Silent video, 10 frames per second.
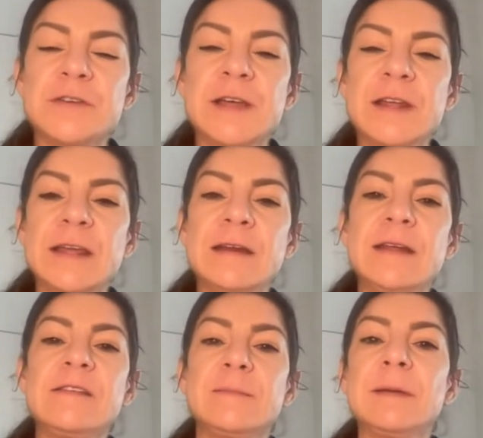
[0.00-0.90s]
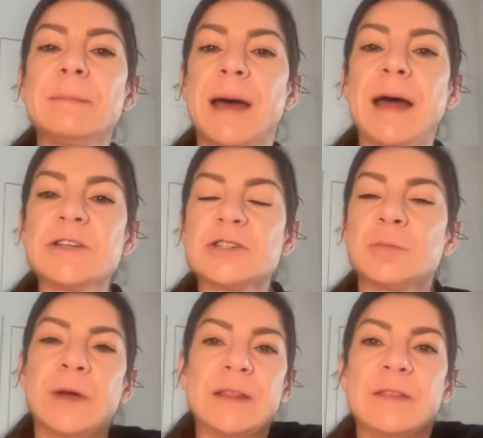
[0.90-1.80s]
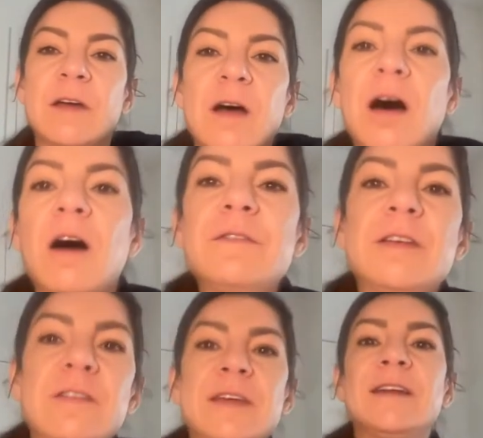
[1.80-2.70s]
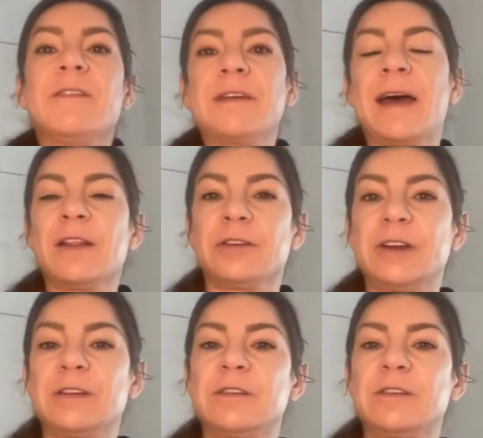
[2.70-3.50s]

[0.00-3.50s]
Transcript: eating needs to be matched with obviously enough calories.